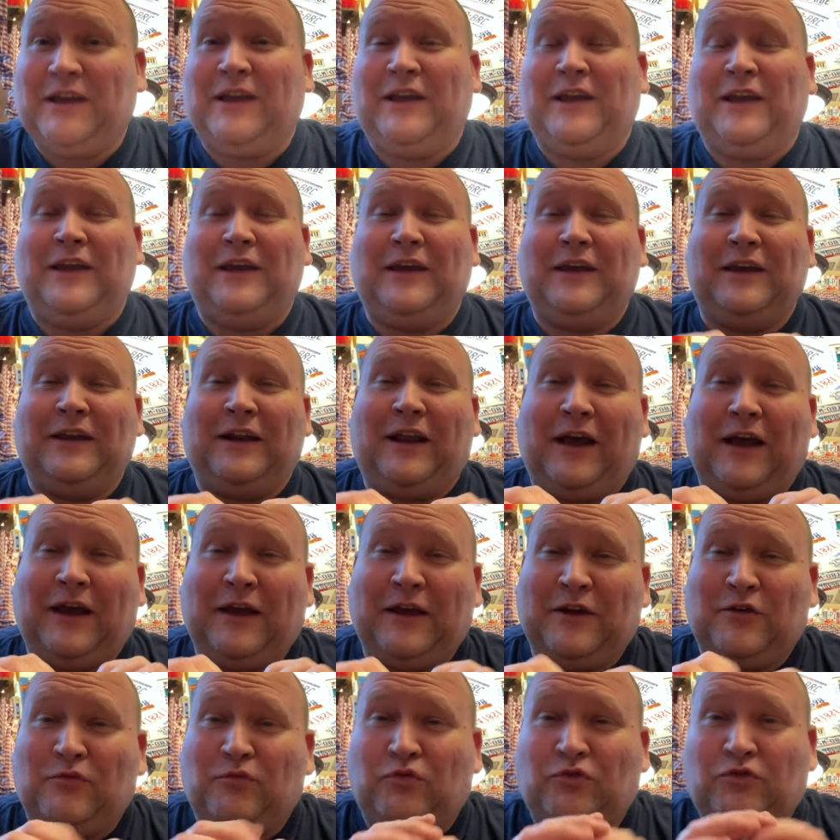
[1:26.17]
And I
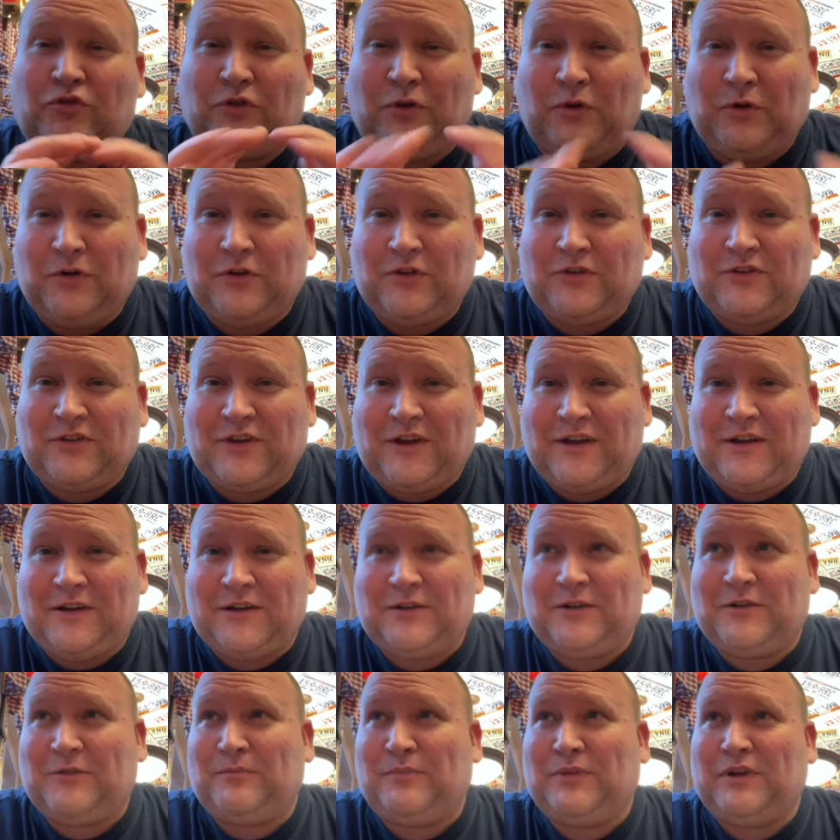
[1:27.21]
am so excited
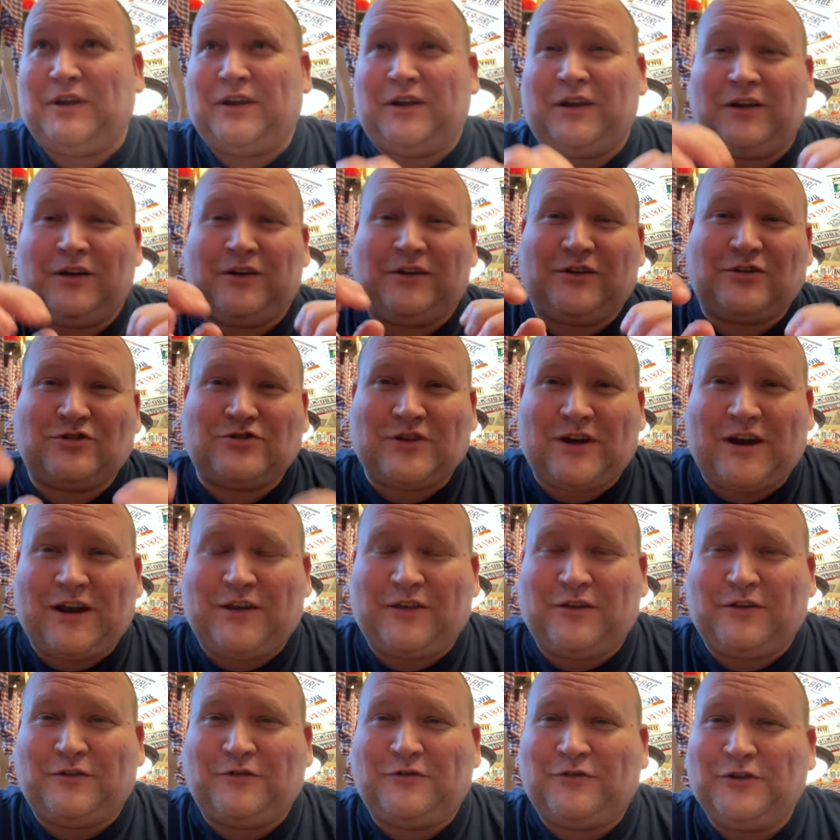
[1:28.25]
to be here to try
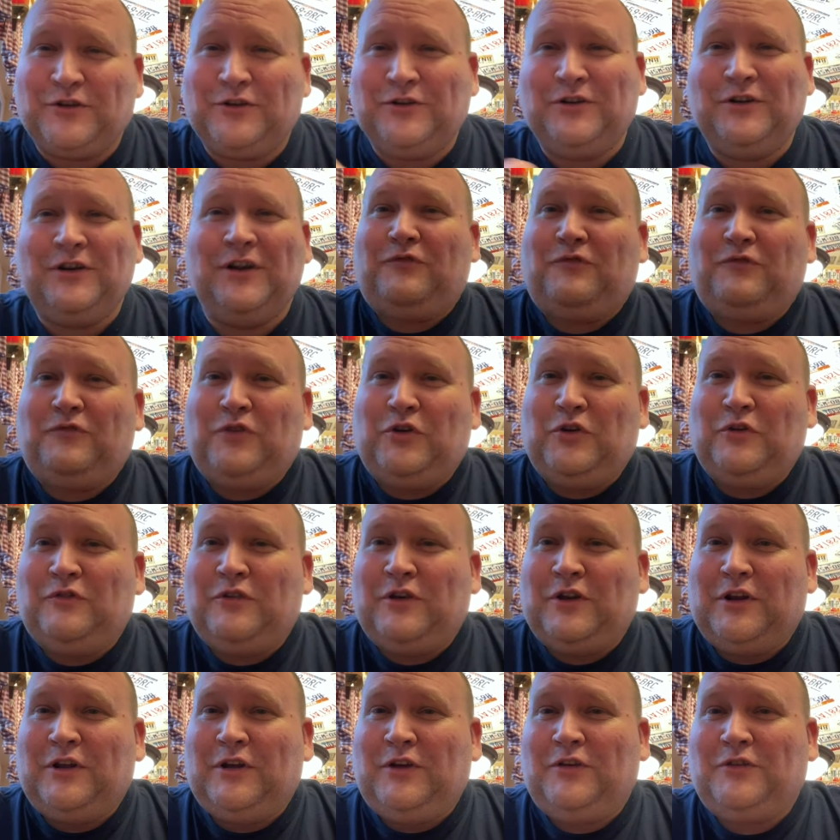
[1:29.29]
their food. A few
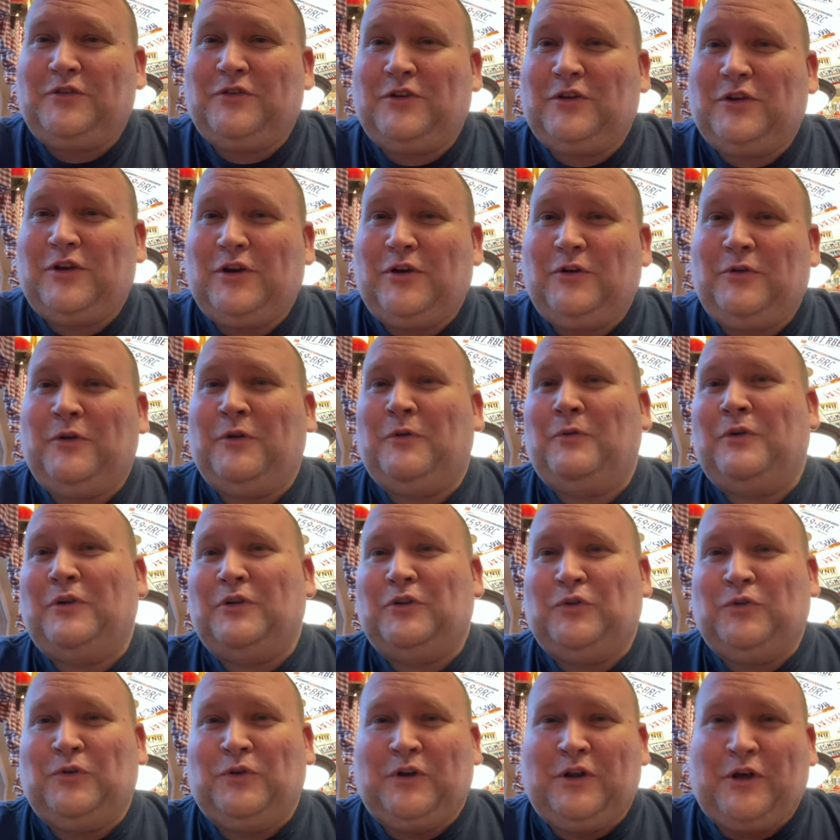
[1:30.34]
videos ago, we went
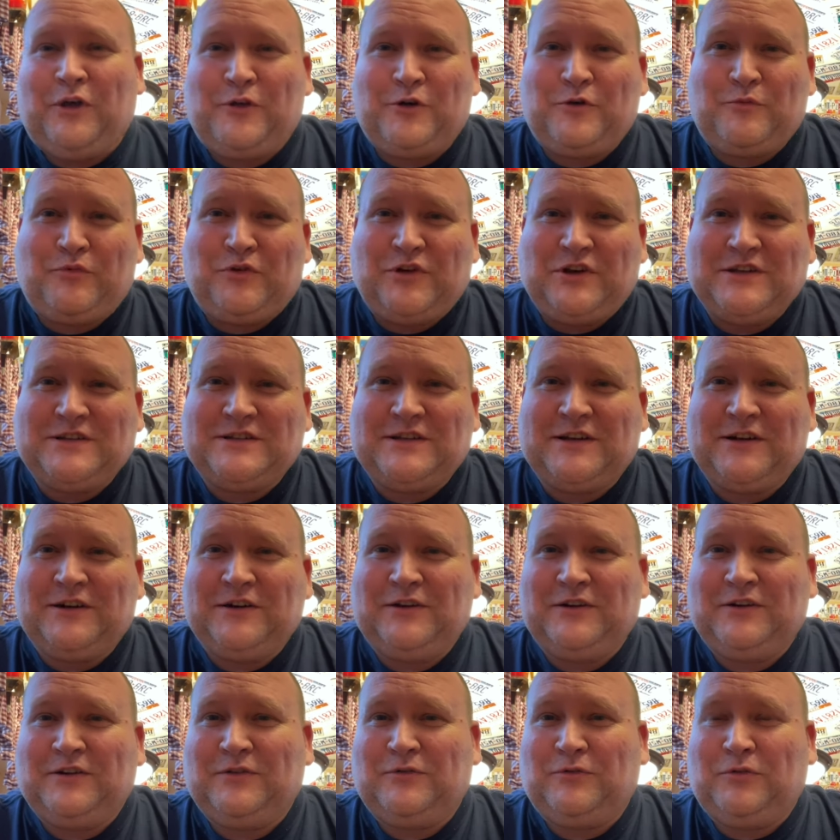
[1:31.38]
to another place
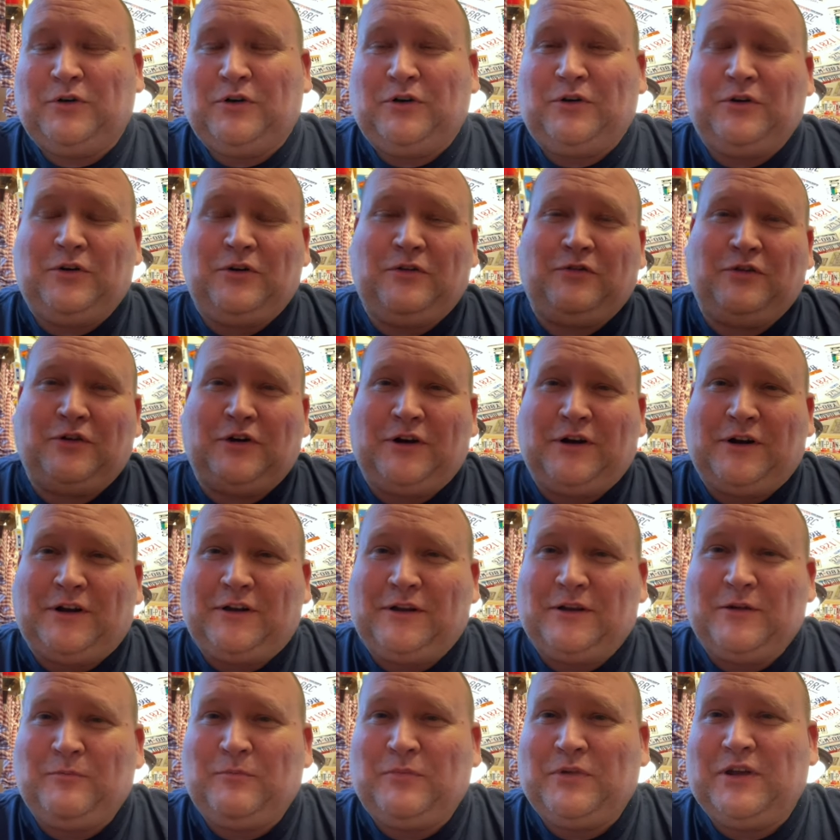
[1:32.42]
here, well, over in
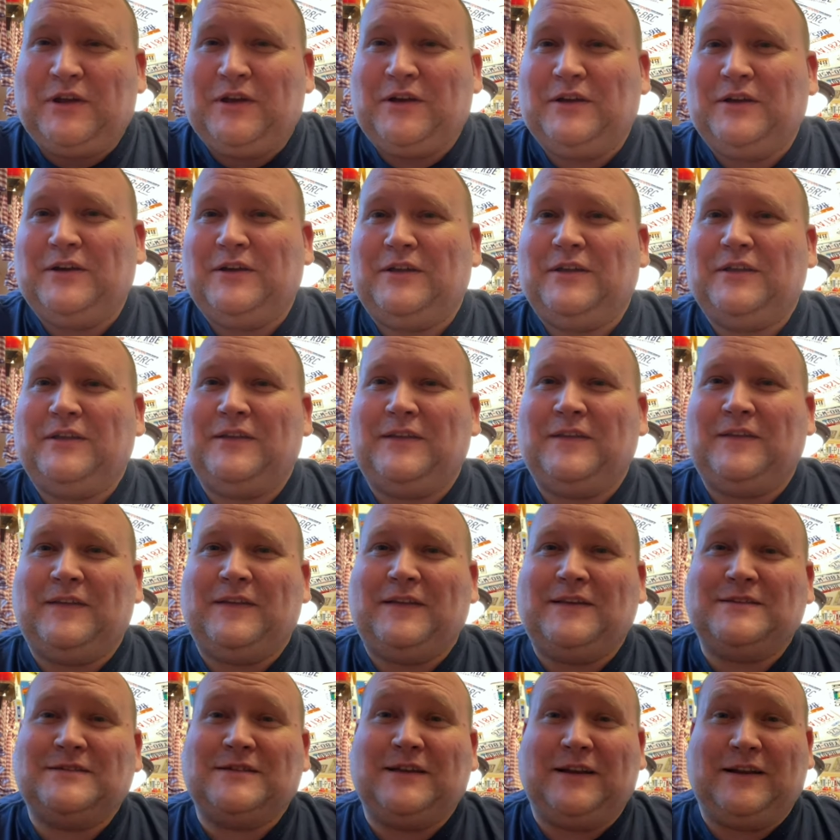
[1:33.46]
Olympia, and
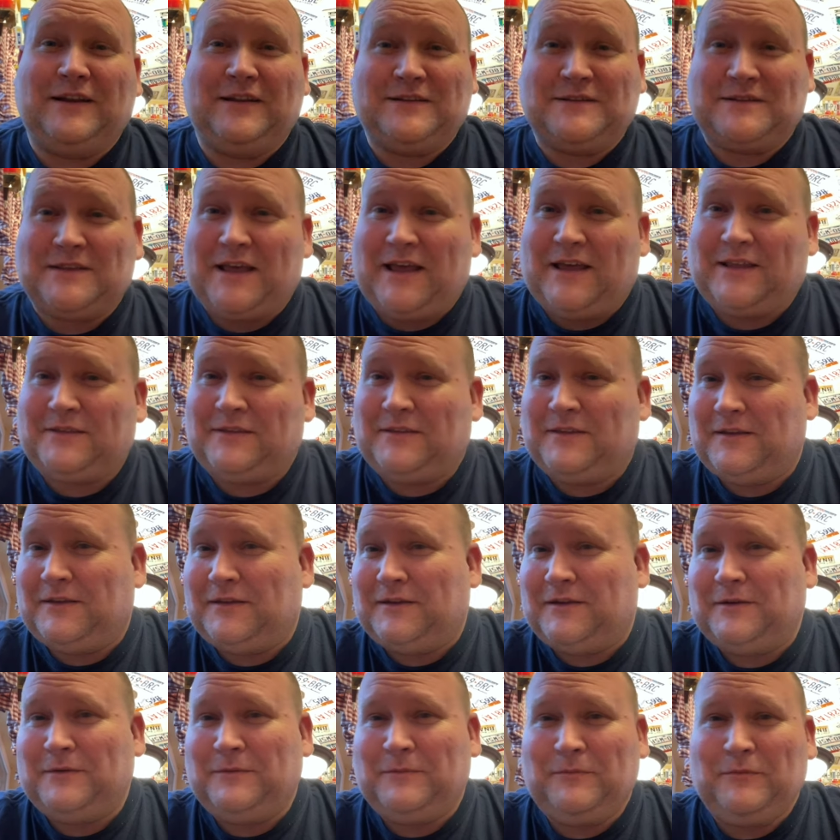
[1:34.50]
they said, is that the
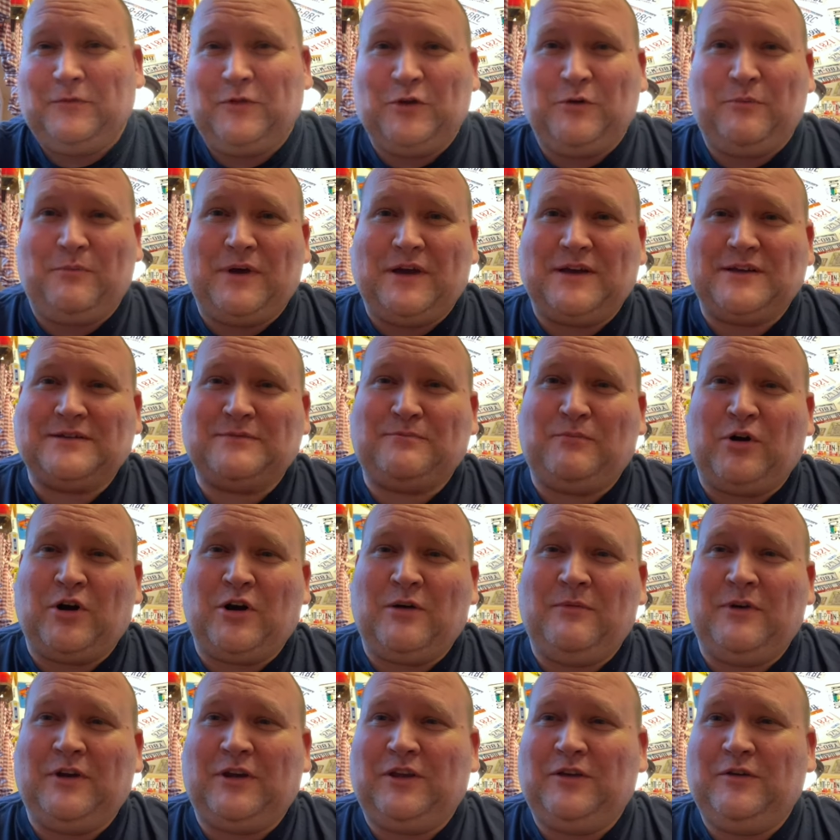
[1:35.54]
best
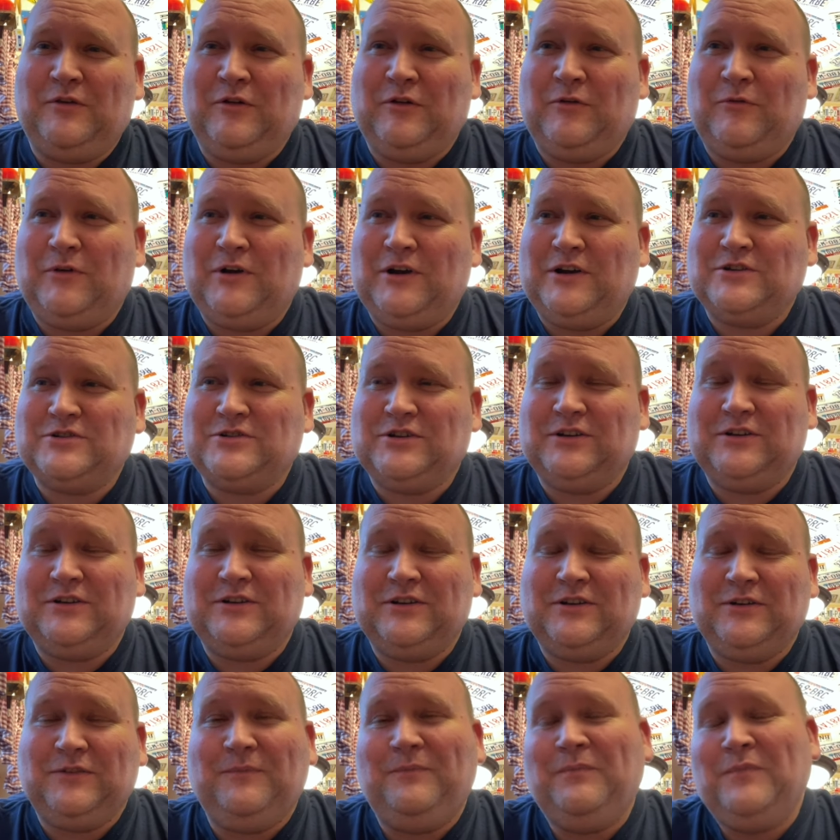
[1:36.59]
barbecue in
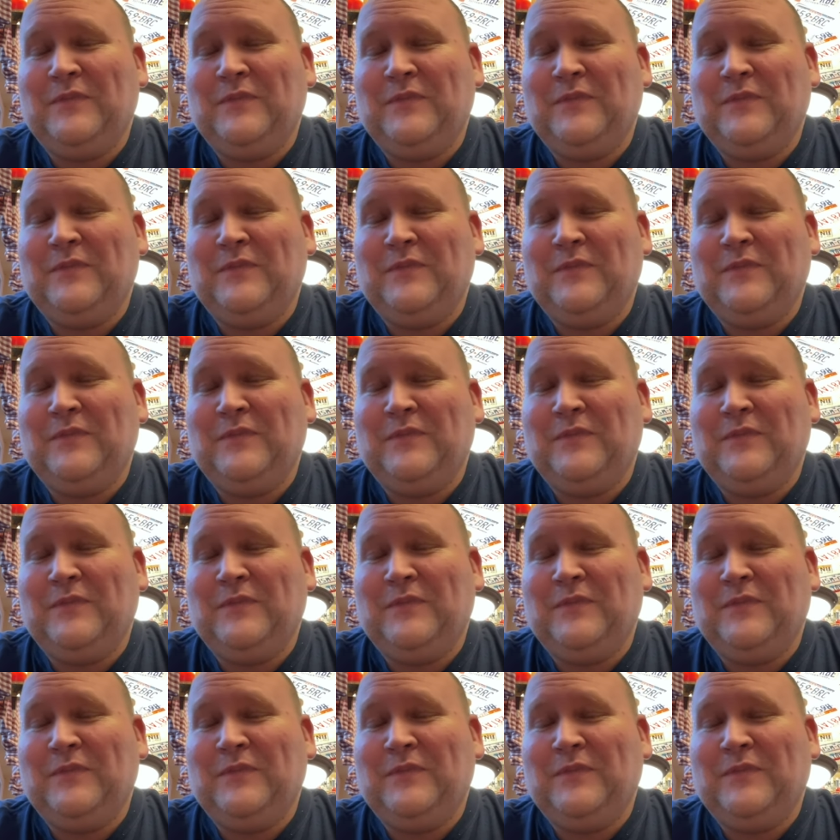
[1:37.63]
Washington?